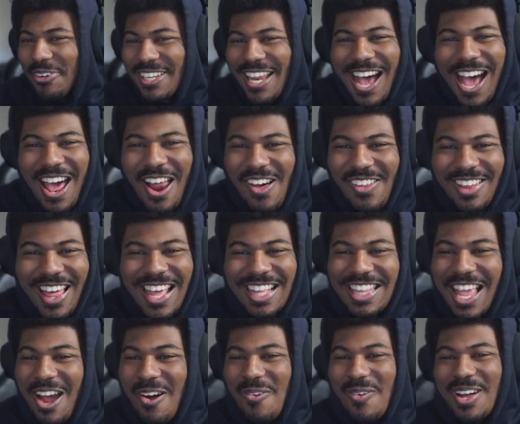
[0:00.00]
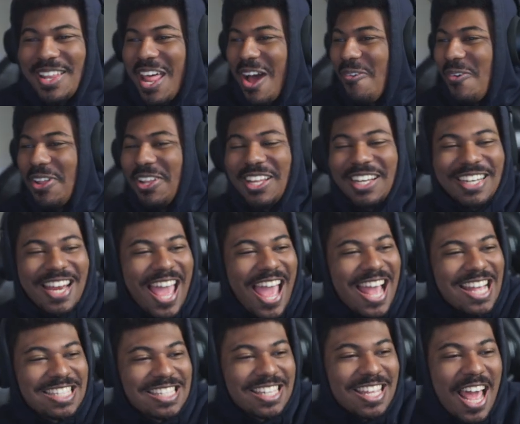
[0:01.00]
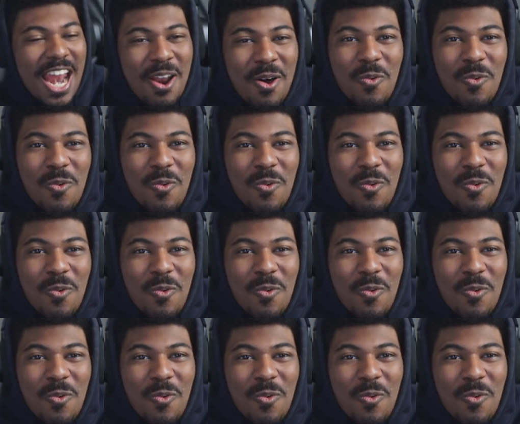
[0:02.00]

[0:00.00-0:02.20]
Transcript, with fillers: Nah, I don't like that one. That one look nasty. I